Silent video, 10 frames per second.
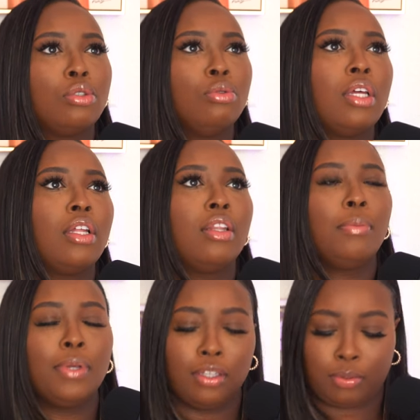2000.
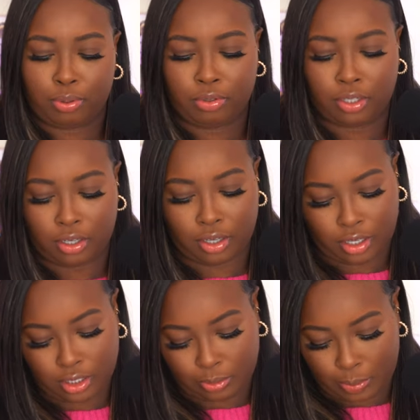Let me pull out
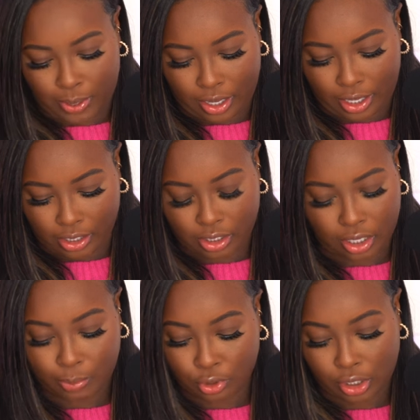because, baby, I ain't got
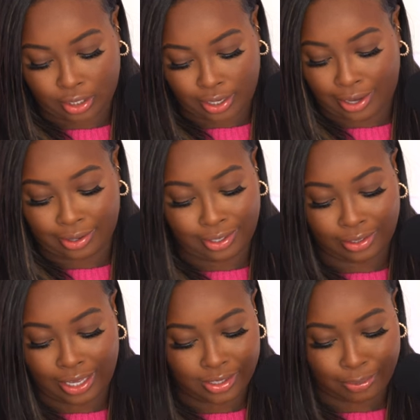time to be trying to calculate
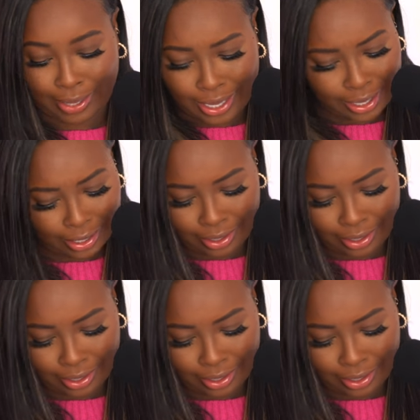things in my head.